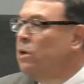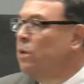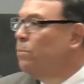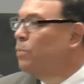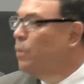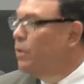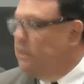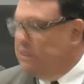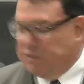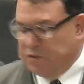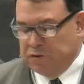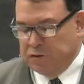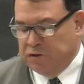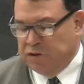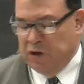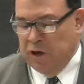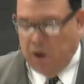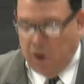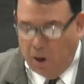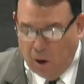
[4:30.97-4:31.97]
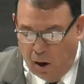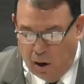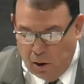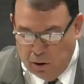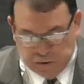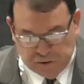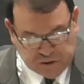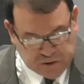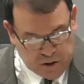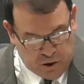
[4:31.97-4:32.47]
preachers
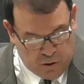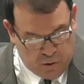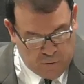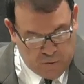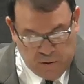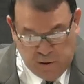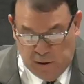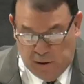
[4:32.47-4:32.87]
also.